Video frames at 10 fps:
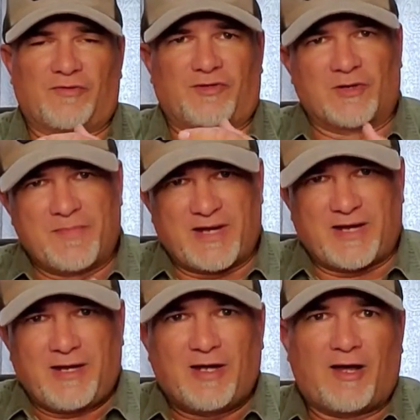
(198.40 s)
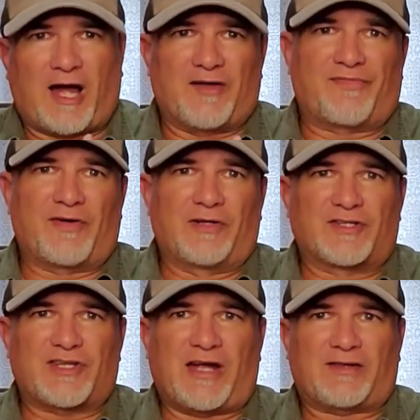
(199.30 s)
to me, I feel
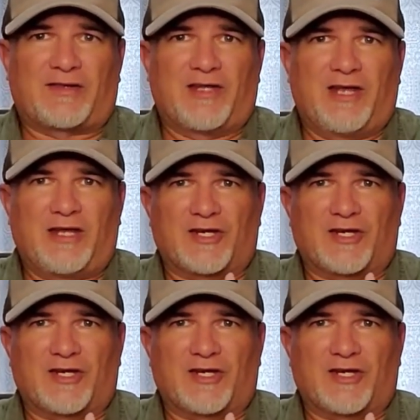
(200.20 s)
it's at the